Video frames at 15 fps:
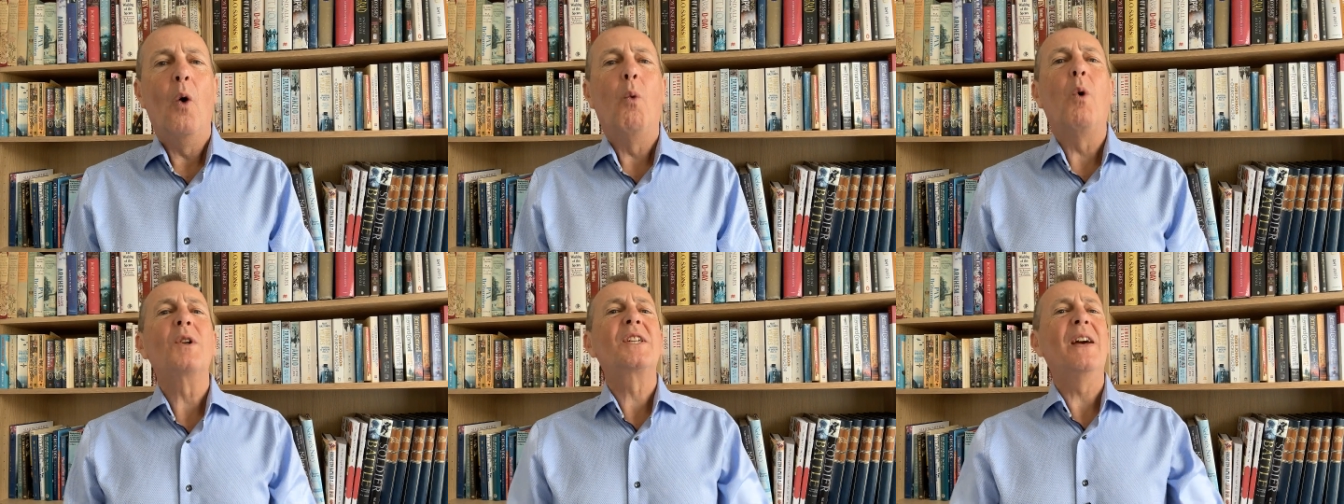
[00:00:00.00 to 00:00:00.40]

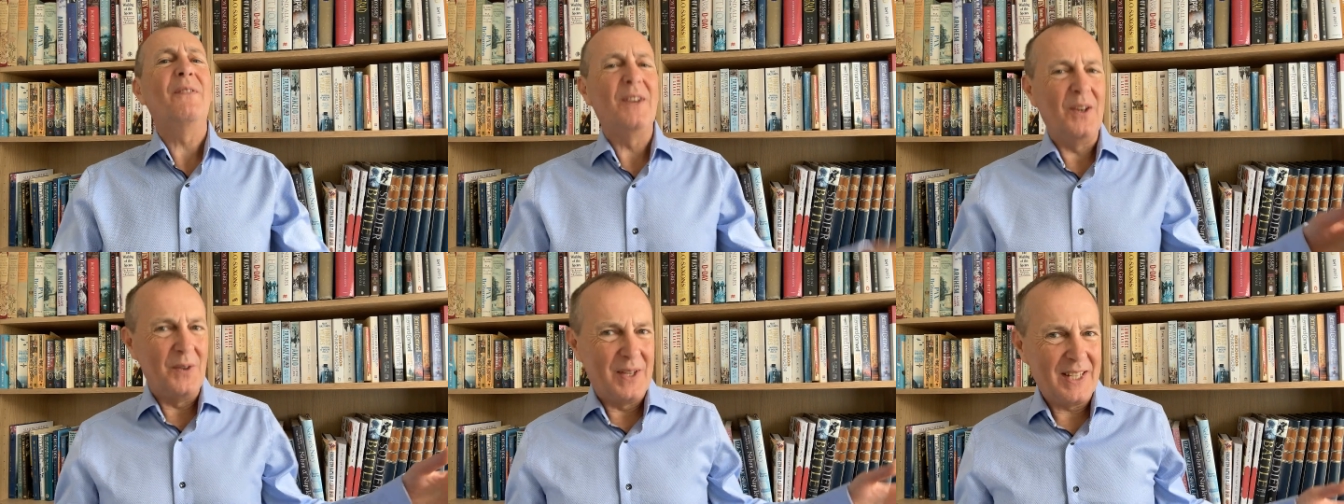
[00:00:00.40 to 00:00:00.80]

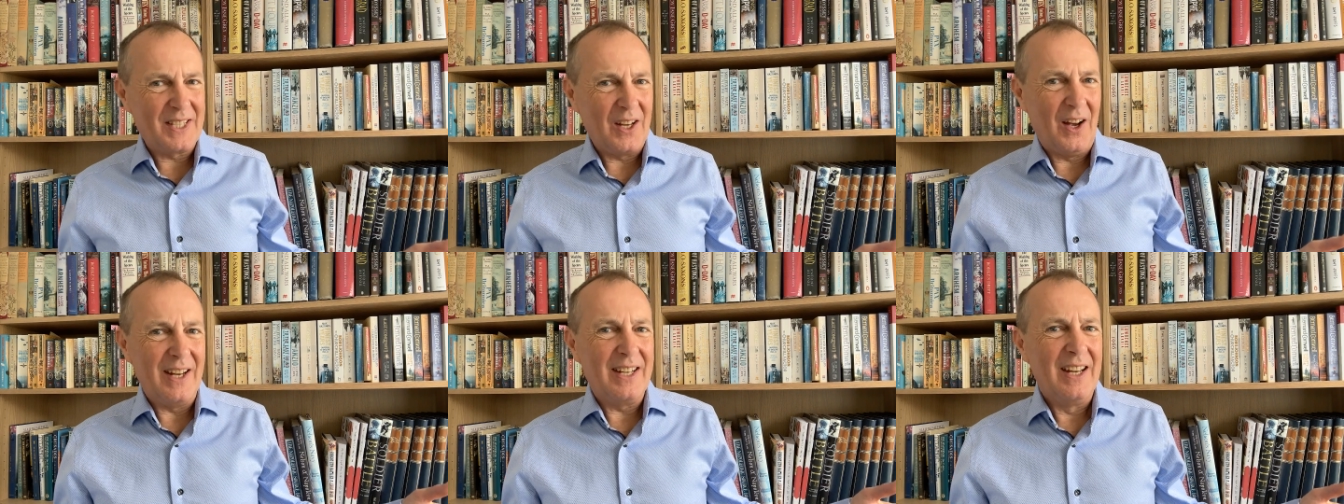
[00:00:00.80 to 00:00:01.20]
Whatever you
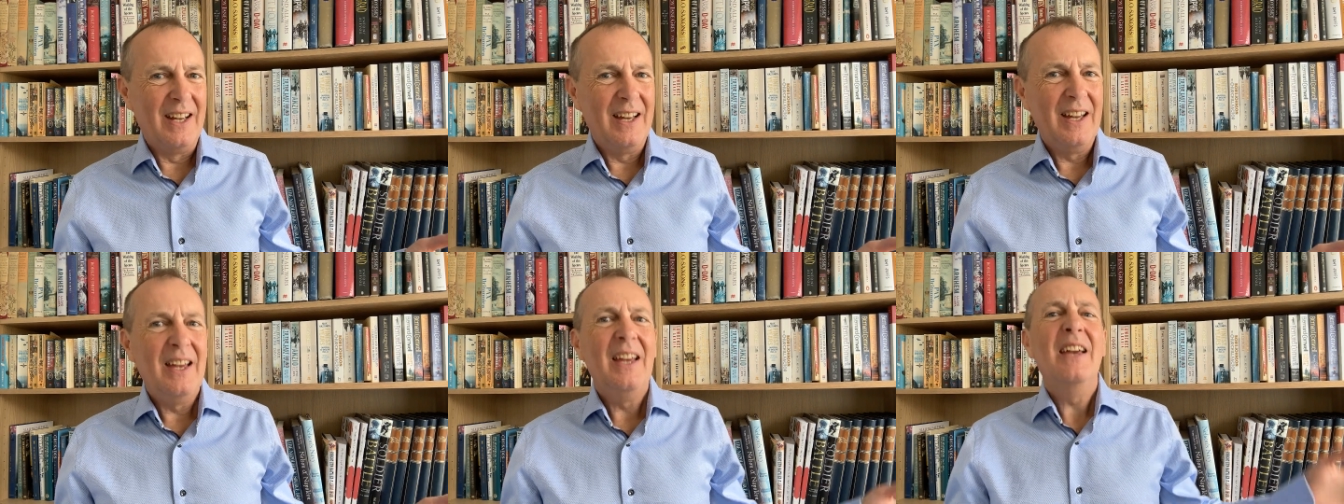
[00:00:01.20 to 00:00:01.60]
decide.
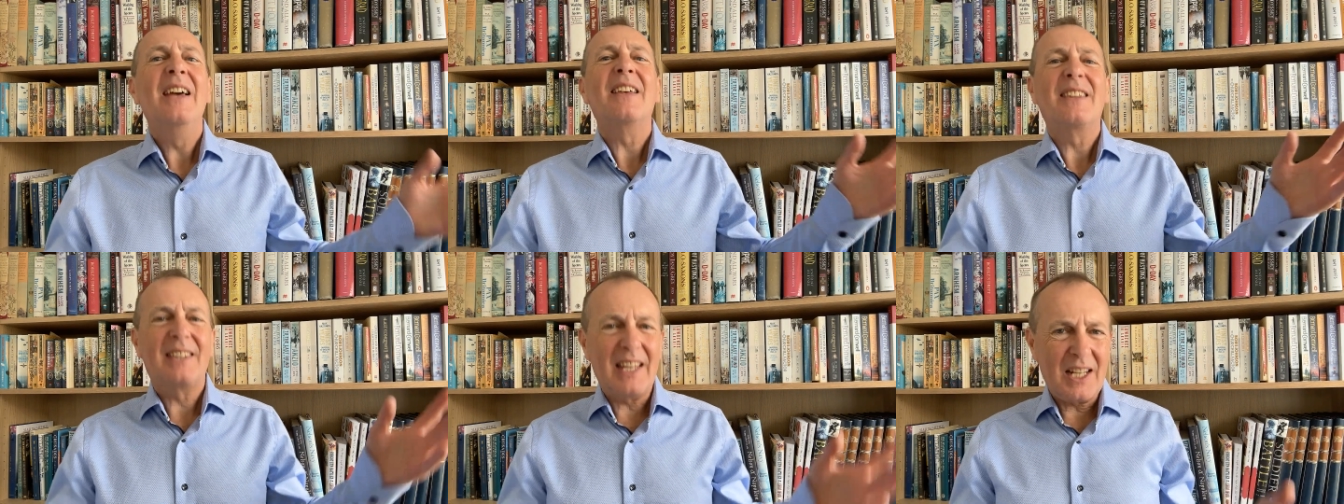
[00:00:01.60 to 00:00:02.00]

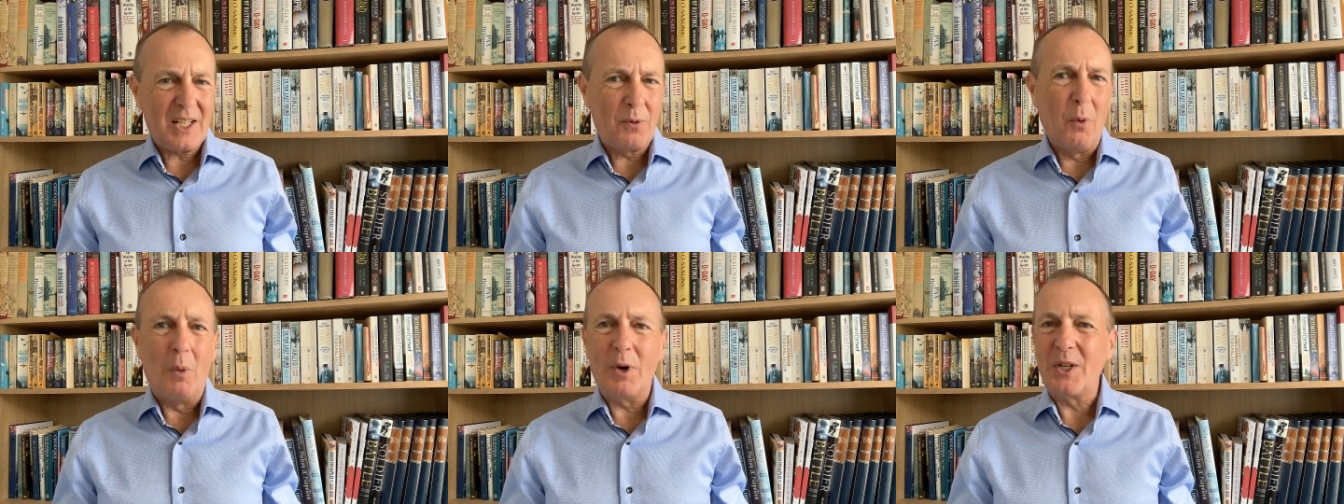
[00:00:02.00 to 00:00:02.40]
Thanks
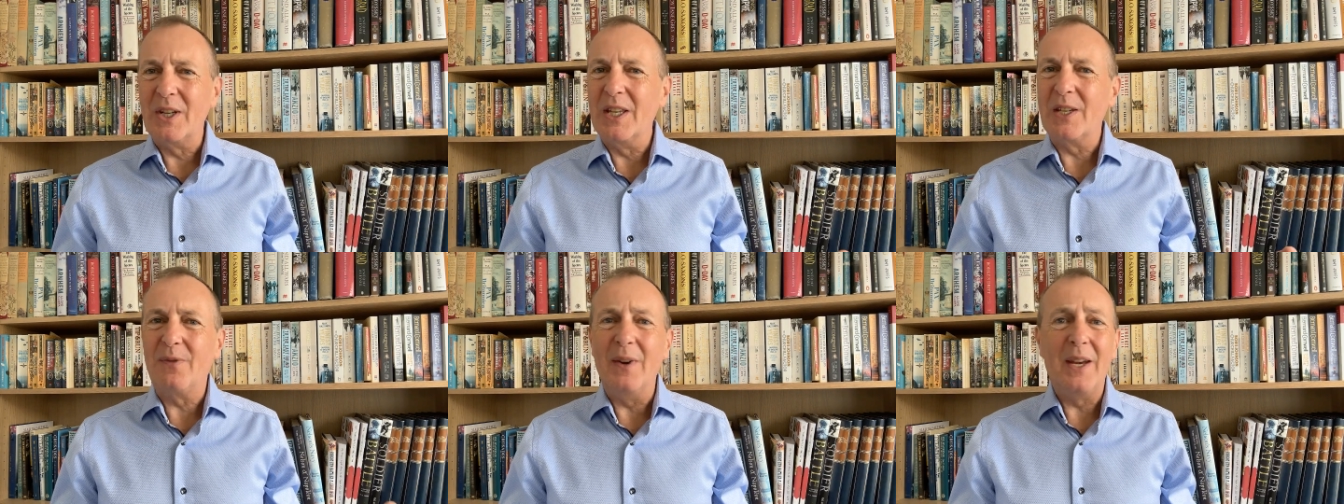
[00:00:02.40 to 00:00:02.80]
for
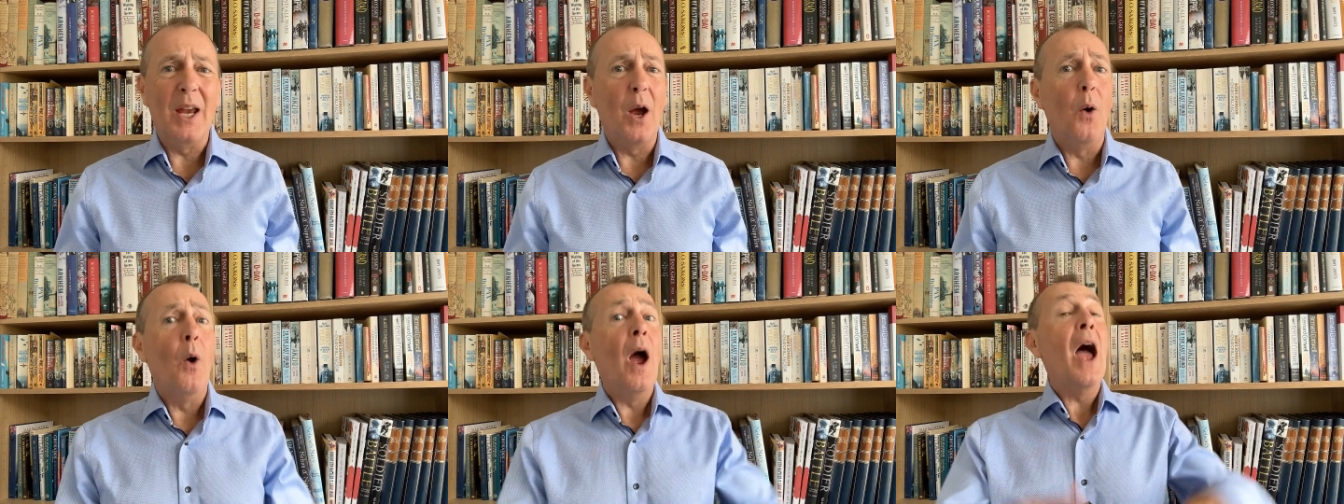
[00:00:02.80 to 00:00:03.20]
watching this
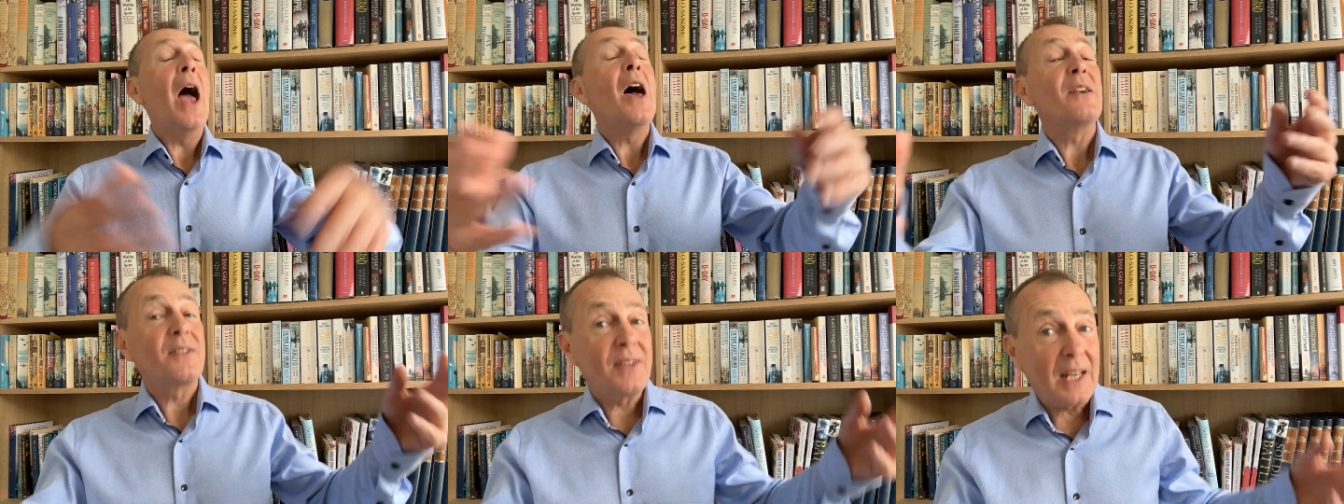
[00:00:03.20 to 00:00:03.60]
video.
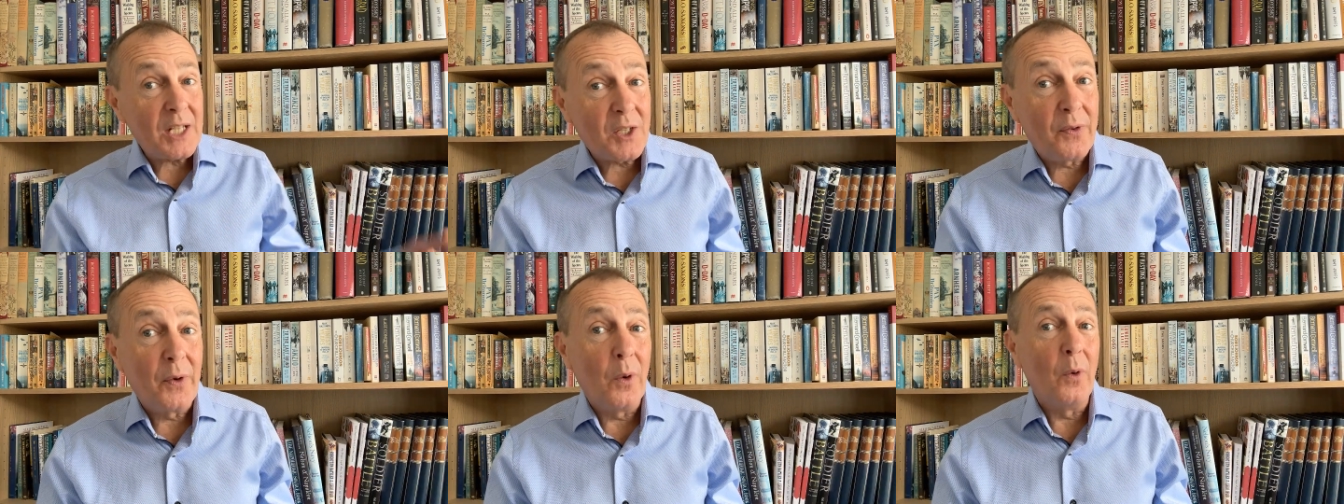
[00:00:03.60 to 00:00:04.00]

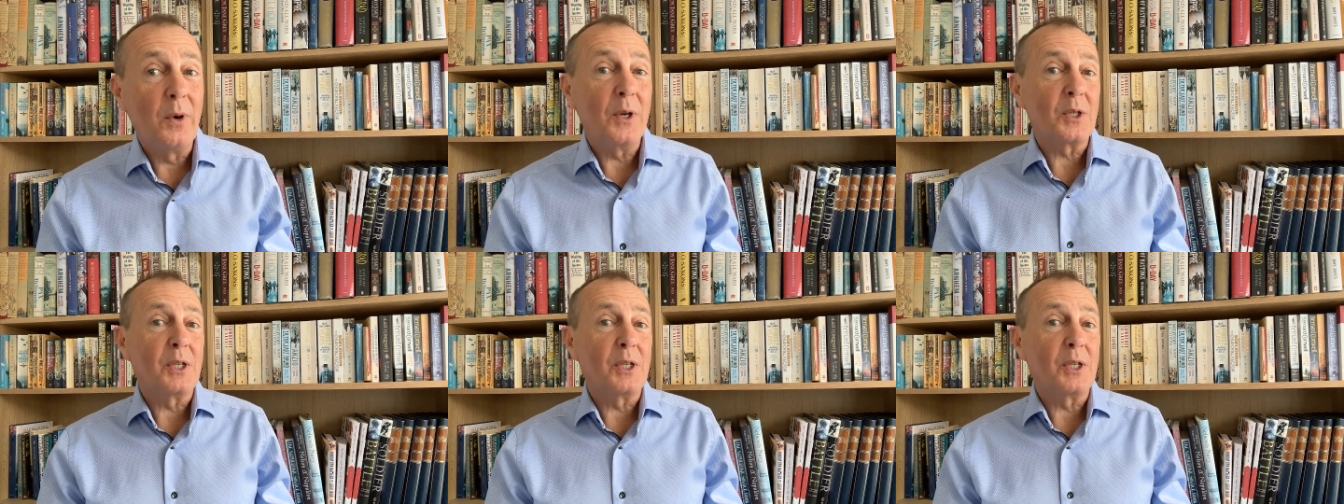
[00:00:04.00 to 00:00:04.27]
Thanks for all your